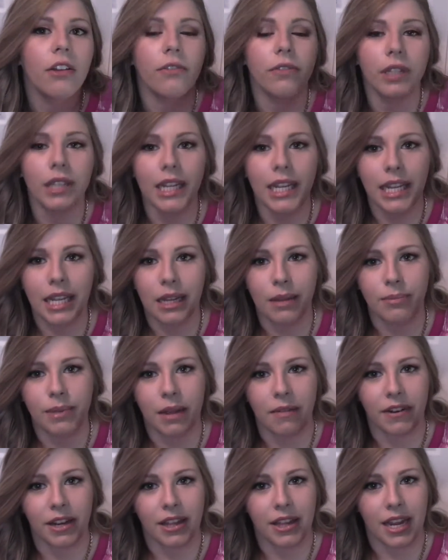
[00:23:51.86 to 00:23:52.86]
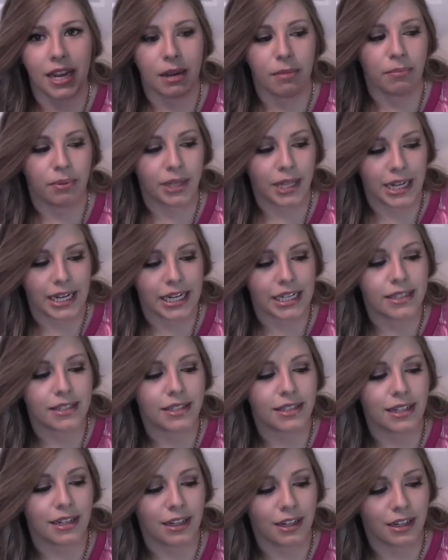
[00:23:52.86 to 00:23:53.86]
really keeps everything in
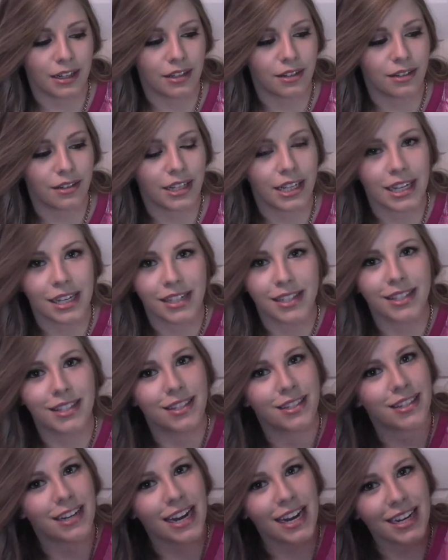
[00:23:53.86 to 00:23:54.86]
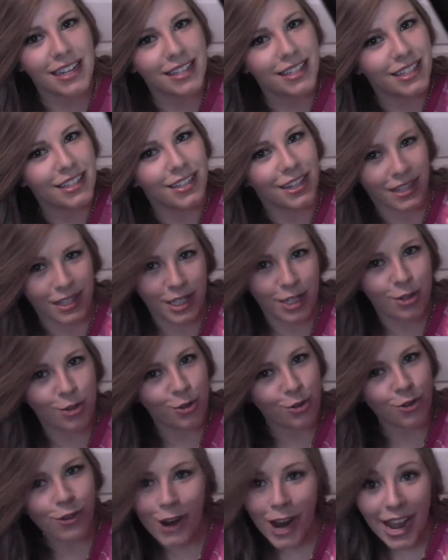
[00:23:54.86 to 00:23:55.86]
place, and it stays and doesn't
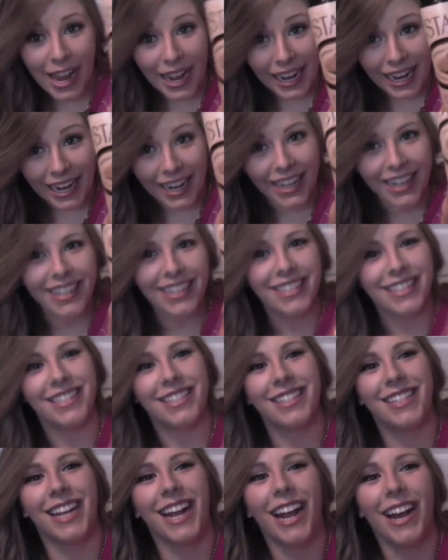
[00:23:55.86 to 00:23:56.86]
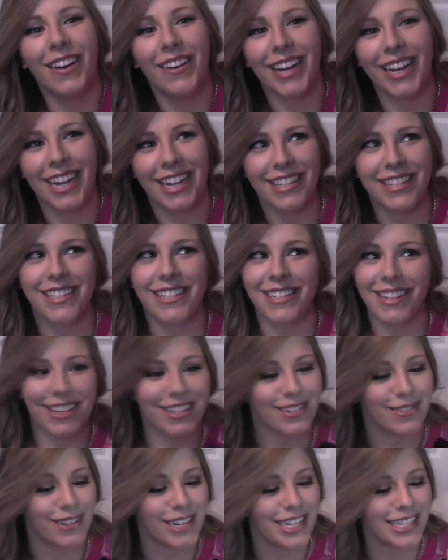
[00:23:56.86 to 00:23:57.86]
stray. So I guess it
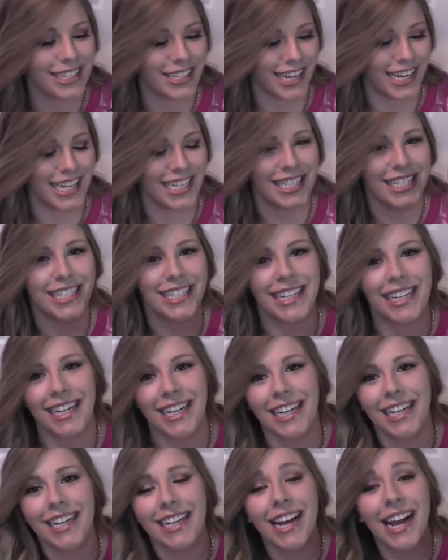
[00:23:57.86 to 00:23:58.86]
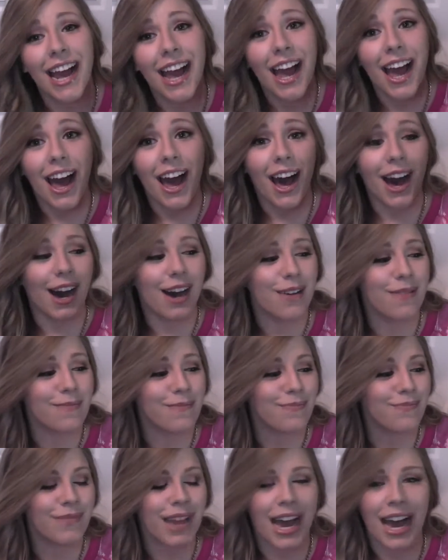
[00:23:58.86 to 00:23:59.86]
does what it says, and
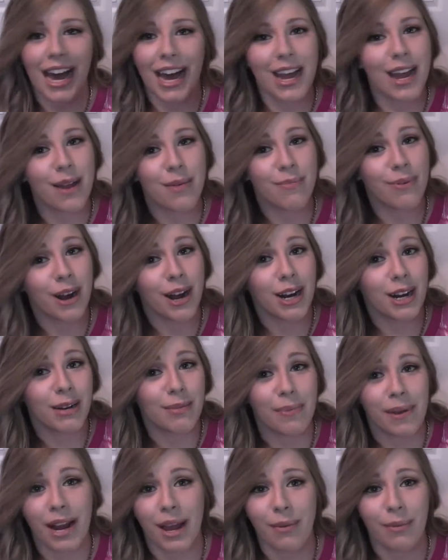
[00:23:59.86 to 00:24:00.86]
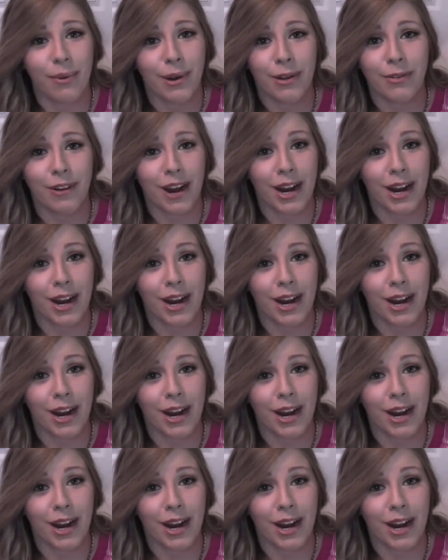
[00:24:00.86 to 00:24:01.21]
high-end product, but I would